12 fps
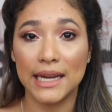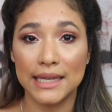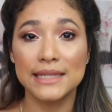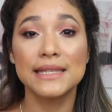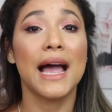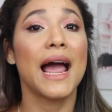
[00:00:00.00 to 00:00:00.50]

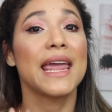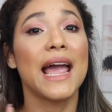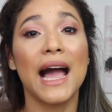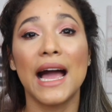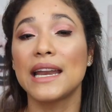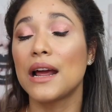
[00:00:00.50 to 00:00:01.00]
nice. I
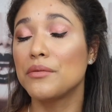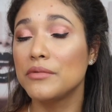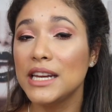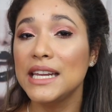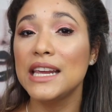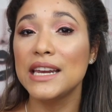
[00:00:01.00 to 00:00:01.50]
had a
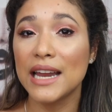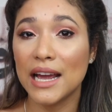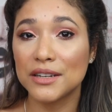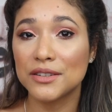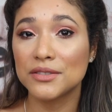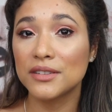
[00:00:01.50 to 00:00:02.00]
really
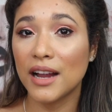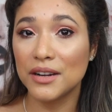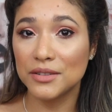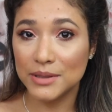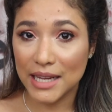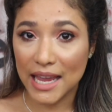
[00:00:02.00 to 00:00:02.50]
natural kind
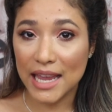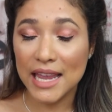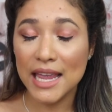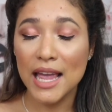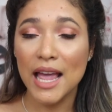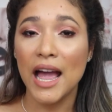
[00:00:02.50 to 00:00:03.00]
of
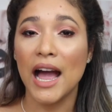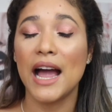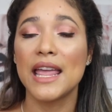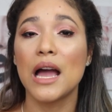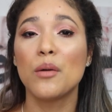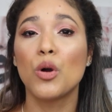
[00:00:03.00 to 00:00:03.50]
day.
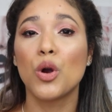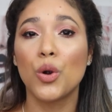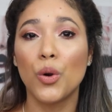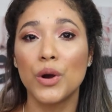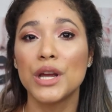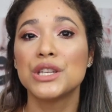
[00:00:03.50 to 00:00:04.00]
I am
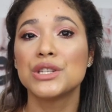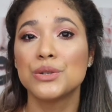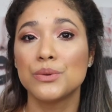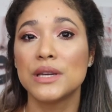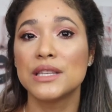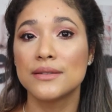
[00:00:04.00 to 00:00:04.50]
going
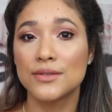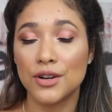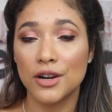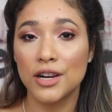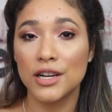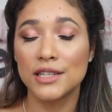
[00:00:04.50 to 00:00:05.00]
to
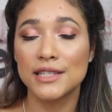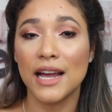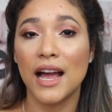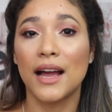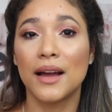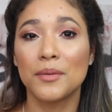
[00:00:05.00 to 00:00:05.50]
insert
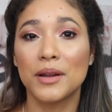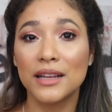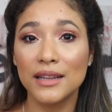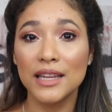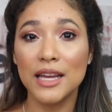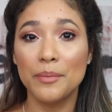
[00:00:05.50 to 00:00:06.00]
a
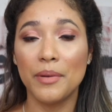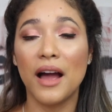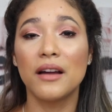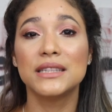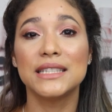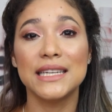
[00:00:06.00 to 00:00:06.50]
clip
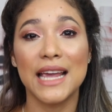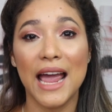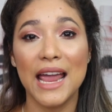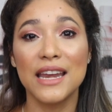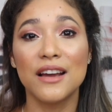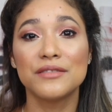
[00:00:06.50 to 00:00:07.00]
at the
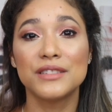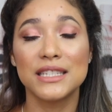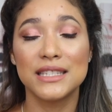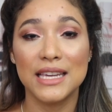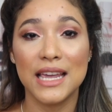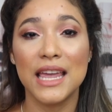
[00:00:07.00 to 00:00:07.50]
end of the
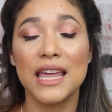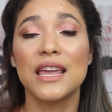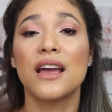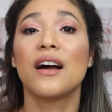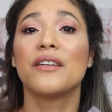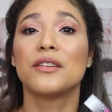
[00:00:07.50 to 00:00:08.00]

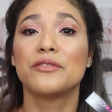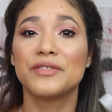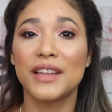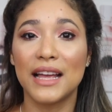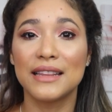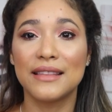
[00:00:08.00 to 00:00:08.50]
day of
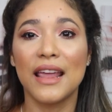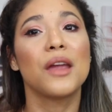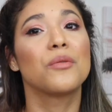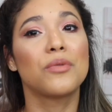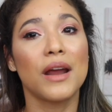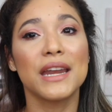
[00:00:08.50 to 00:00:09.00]
that
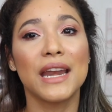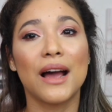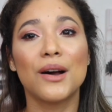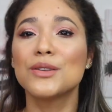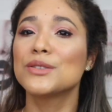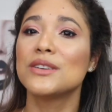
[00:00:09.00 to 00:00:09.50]
day right
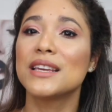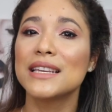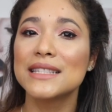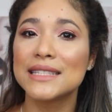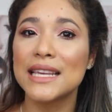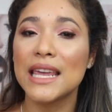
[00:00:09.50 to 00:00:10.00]
now so you
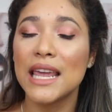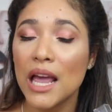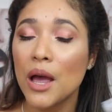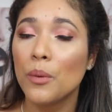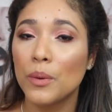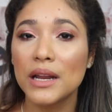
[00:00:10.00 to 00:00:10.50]
can see
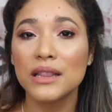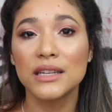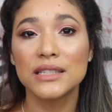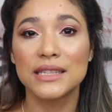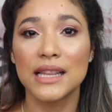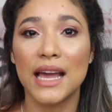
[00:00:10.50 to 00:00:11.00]
what it
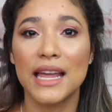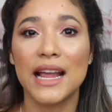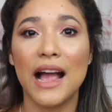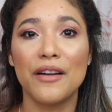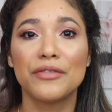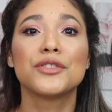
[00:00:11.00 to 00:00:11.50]
looked like
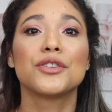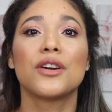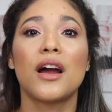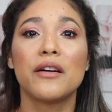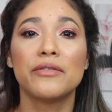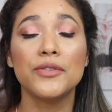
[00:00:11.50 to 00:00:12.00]

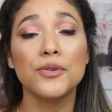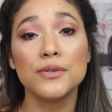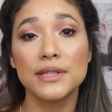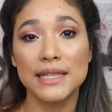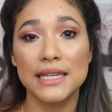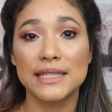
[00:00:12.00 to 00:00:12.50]
after a
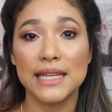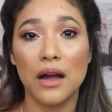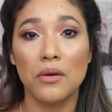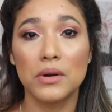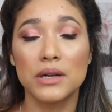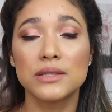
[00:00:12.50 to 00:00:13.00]
full six
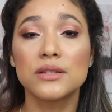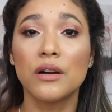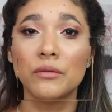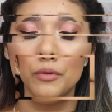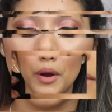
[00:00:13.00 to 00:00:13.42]
hours of